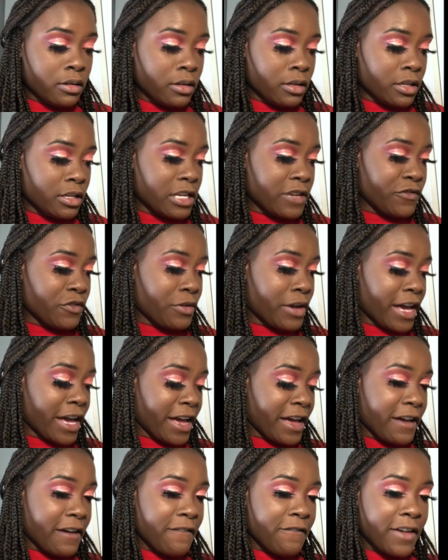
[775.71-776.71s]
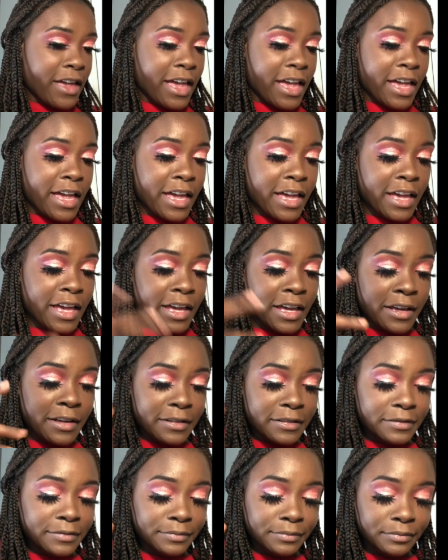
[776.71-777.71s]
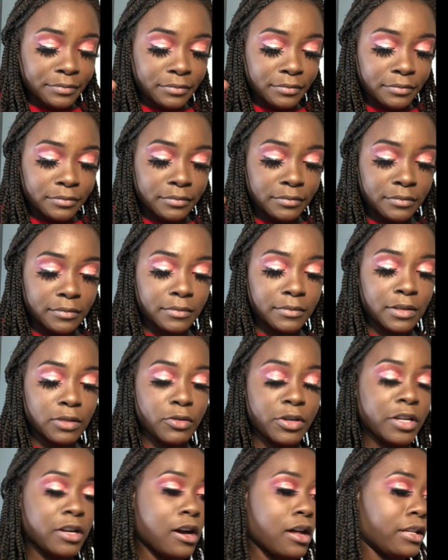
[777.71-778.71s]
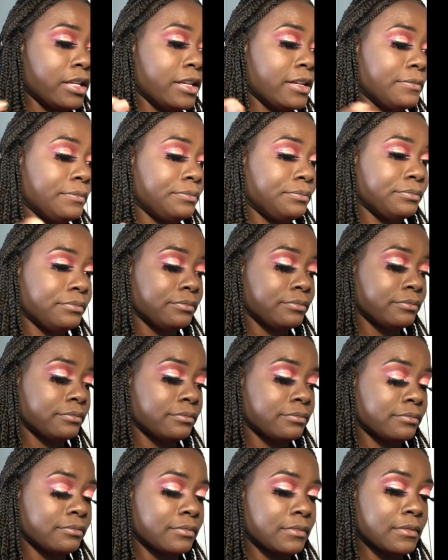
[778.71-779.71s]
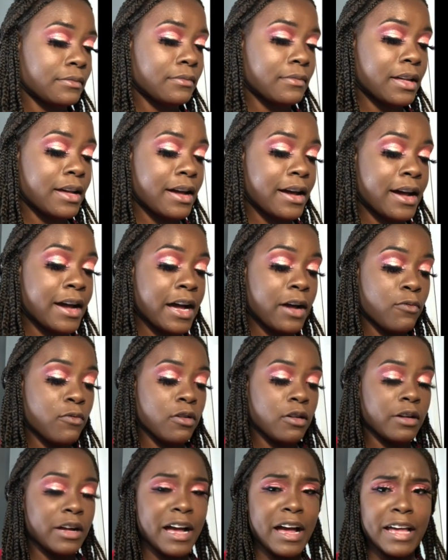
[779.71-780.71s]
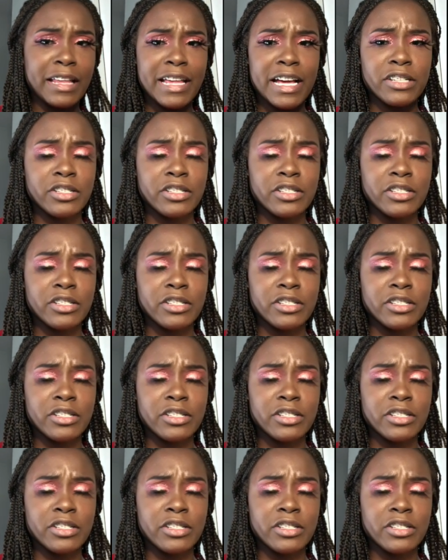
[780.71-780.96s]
And if you have a, what do you call it? Eyelash